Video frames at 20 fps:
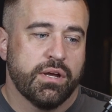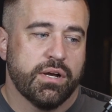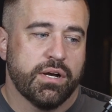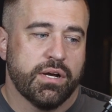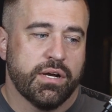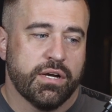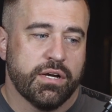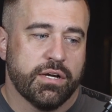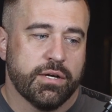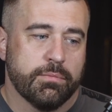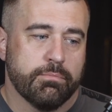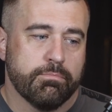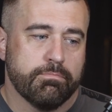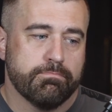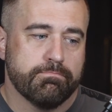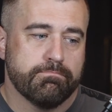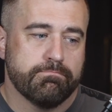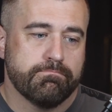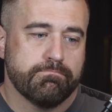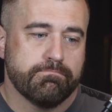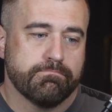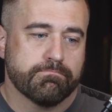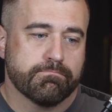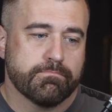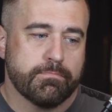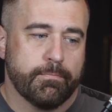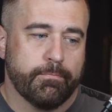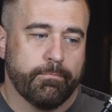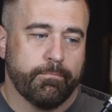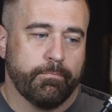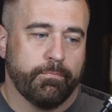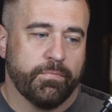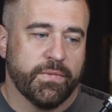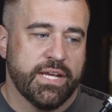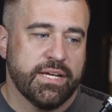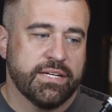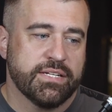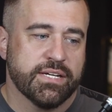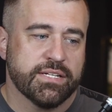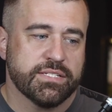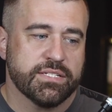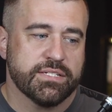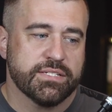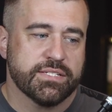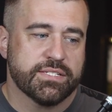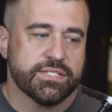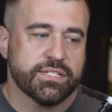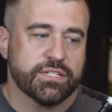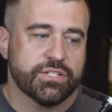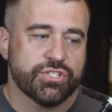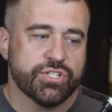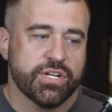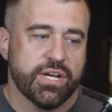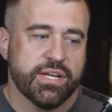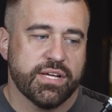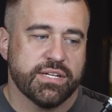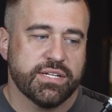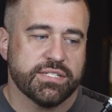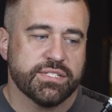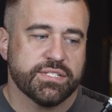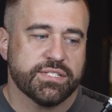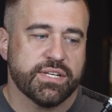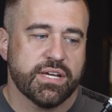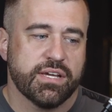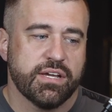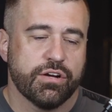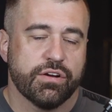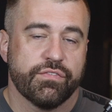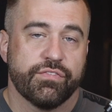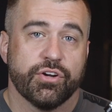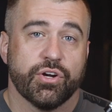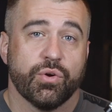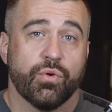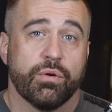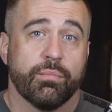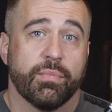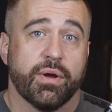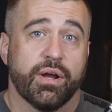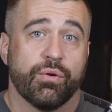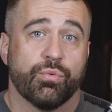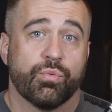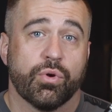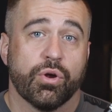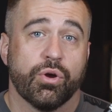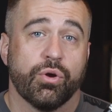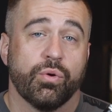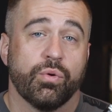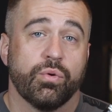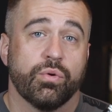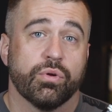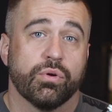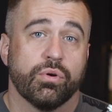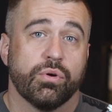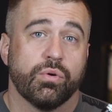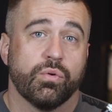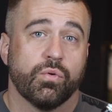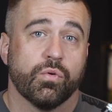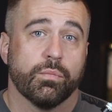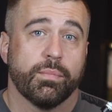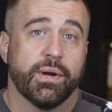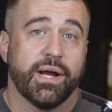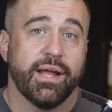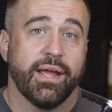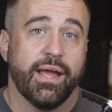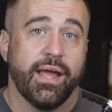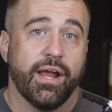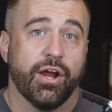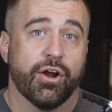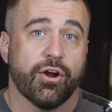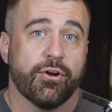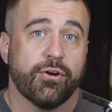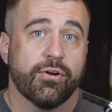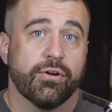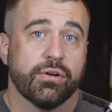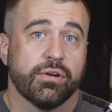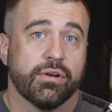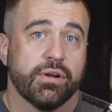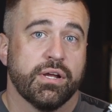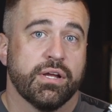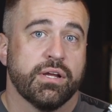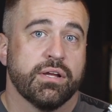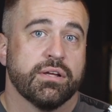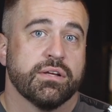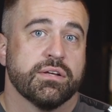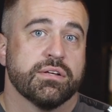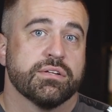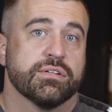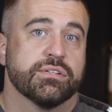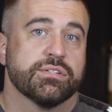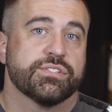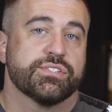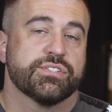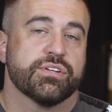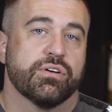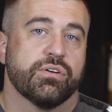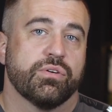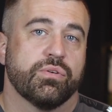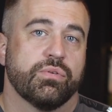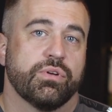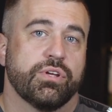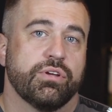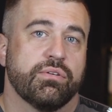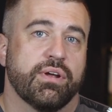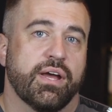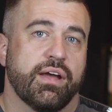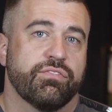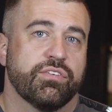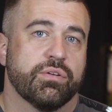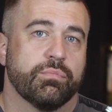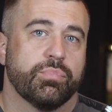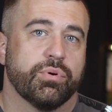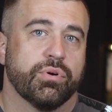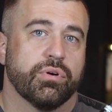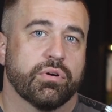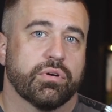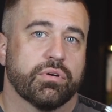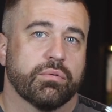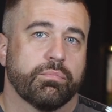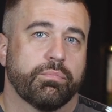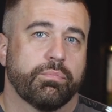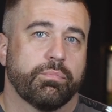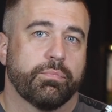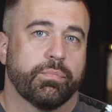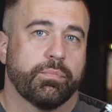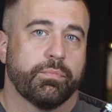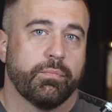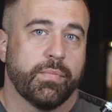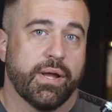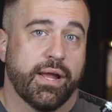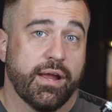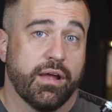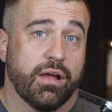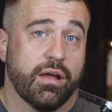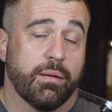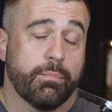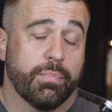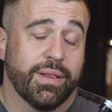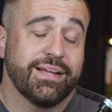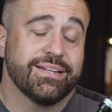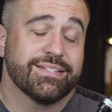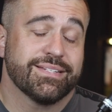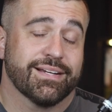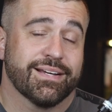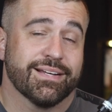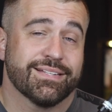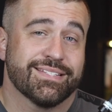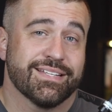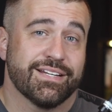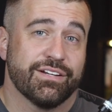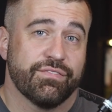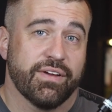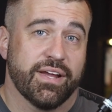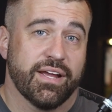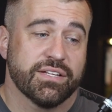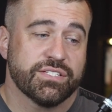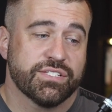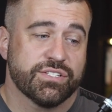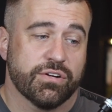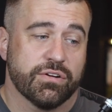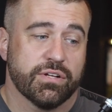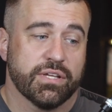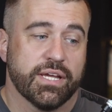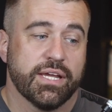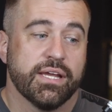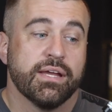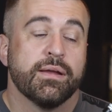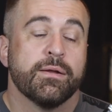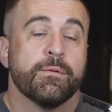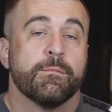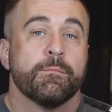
Um, it doesn't suggest it doesn't say here if you're going by road or by air so you'd have to book uh, plane tickets in advance certainly